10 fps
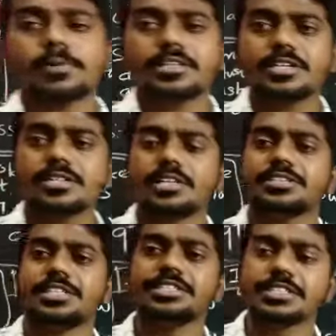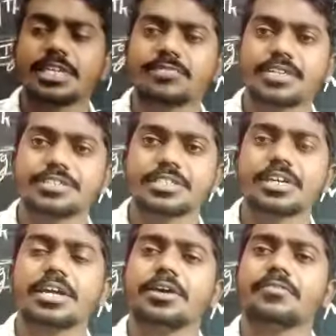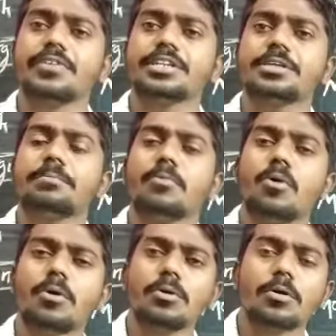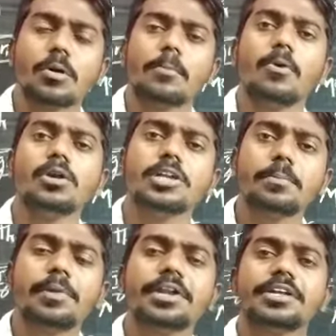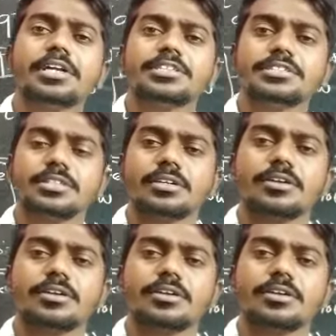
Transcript: places on the earth surface where the molten materials